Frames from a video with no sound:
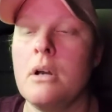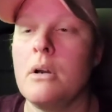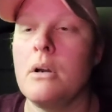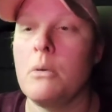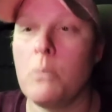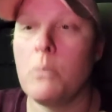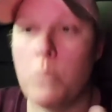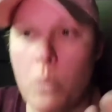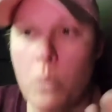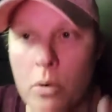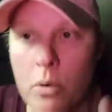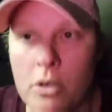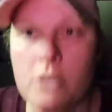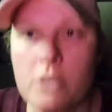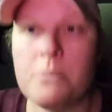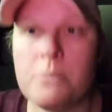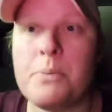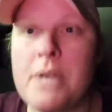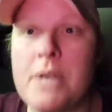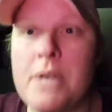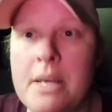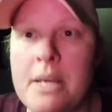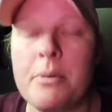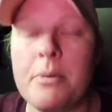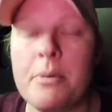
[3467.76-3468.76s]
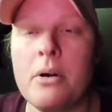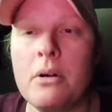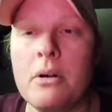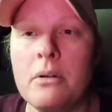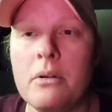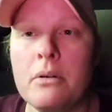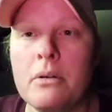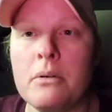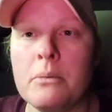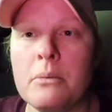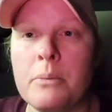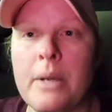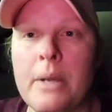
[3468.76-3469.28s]
warn people
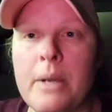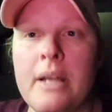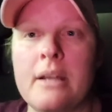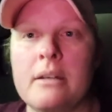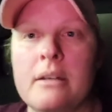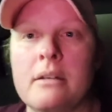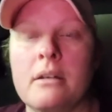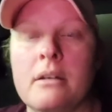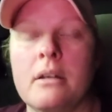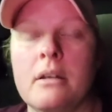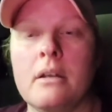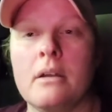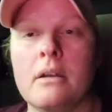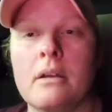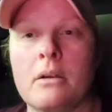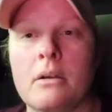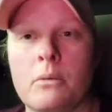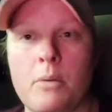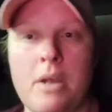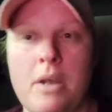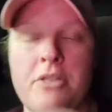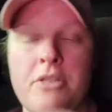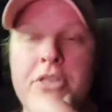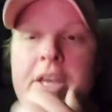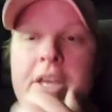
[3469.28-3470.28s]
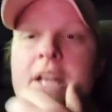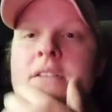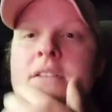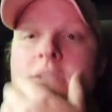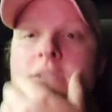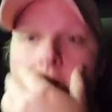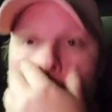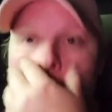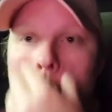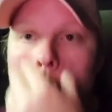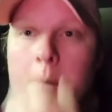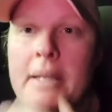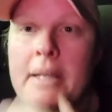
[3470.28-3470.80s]
when when things
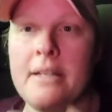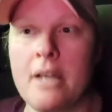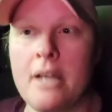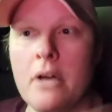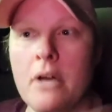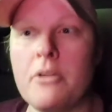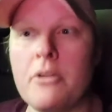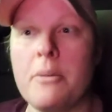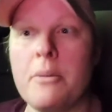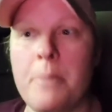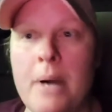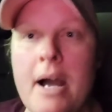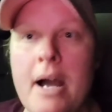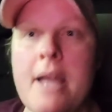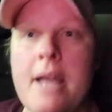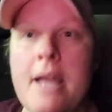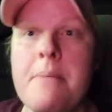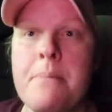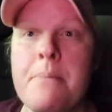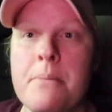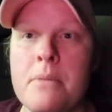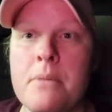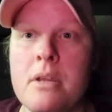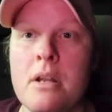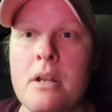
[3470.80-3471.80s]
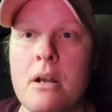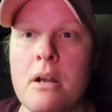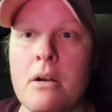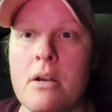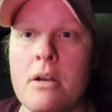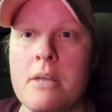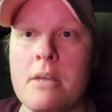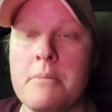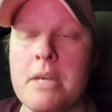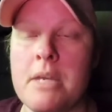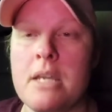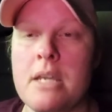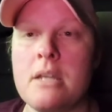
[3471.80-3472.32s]
are coming down the pipe. You know what
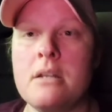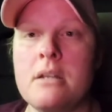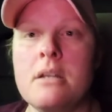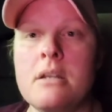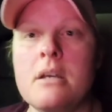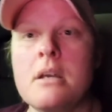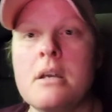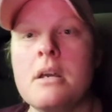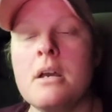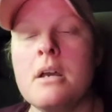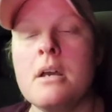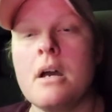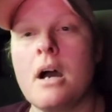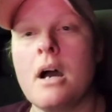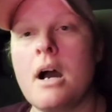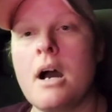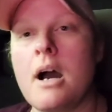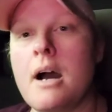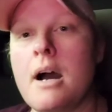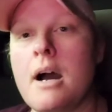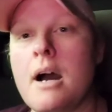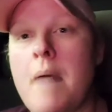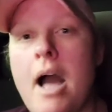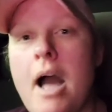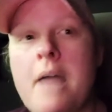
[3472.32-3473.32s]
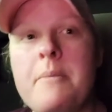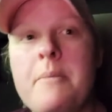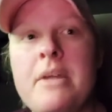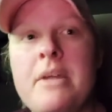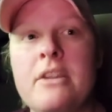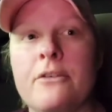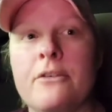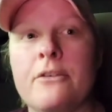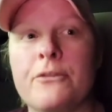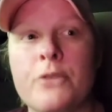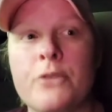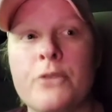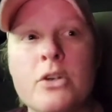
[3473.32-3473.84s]
I mean? Um, I'd be
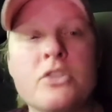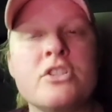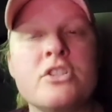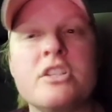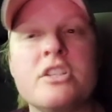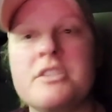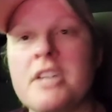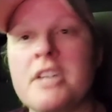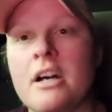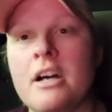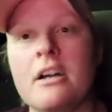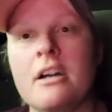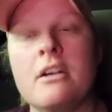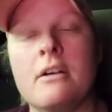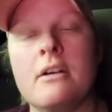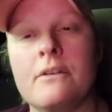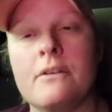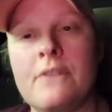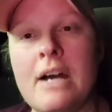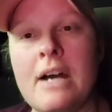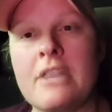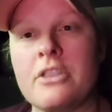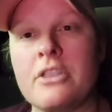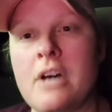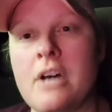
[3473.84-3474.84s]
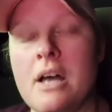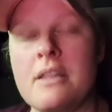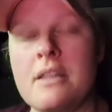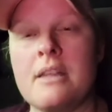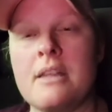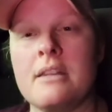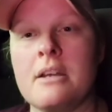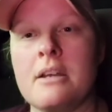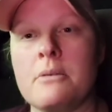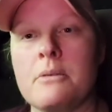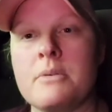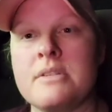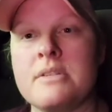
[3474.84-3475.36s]
the first to tell you if I thought that
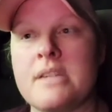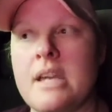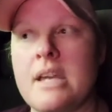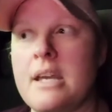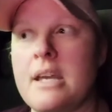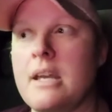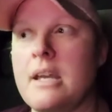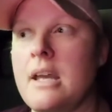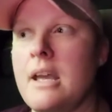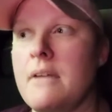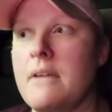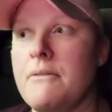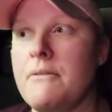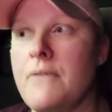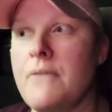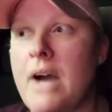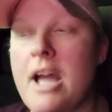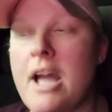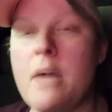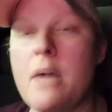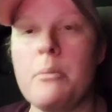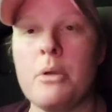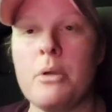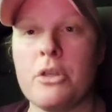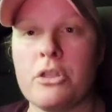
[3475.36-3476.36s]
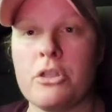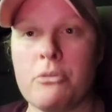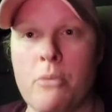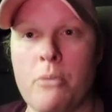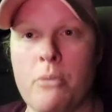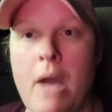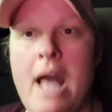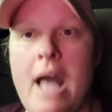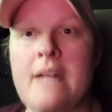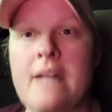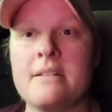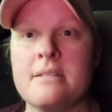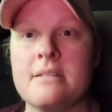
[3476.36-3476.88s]
there was a, a viable
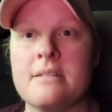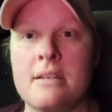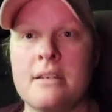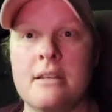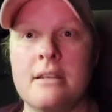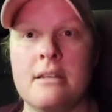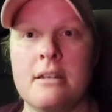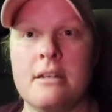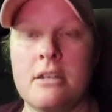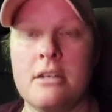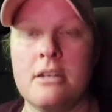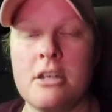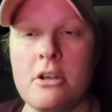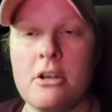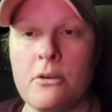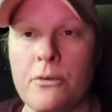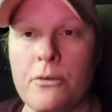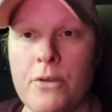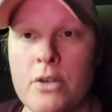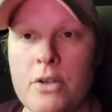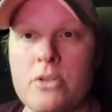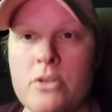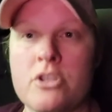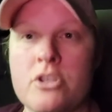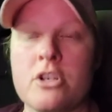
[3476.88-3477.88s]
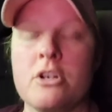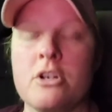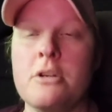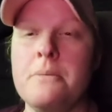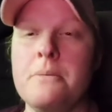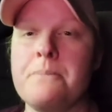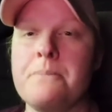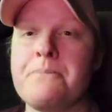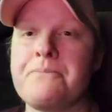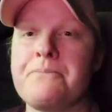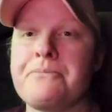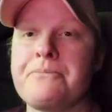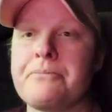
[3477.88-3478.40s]
threat in the near future.
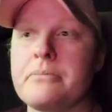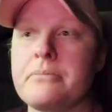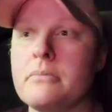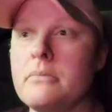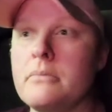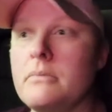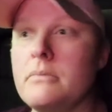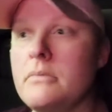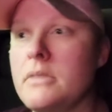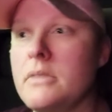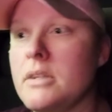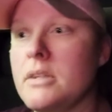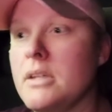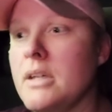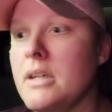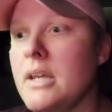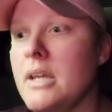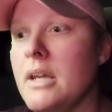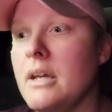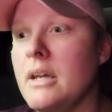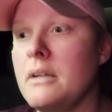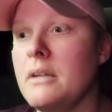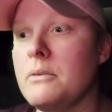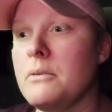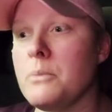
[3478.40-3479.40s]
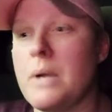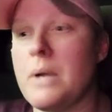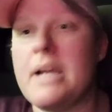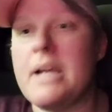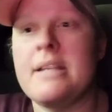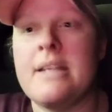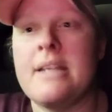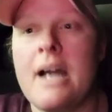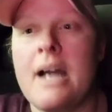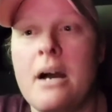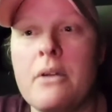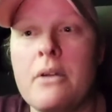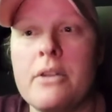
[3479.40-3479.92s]
And right
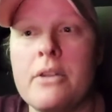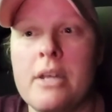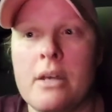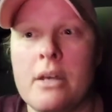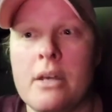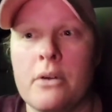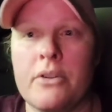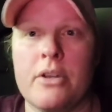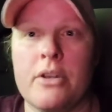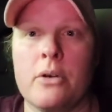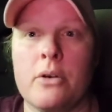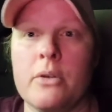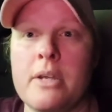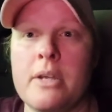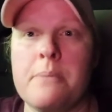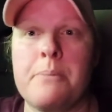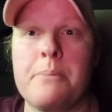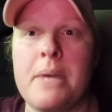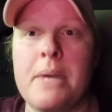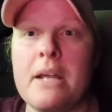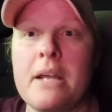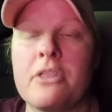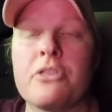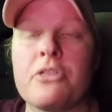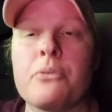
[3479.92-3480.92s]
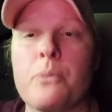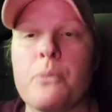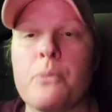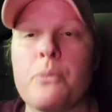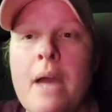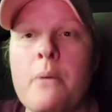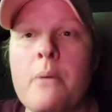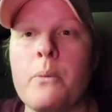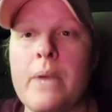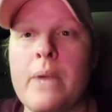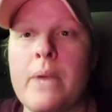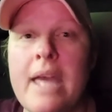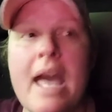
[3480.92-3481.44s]
now, the, the only big threat we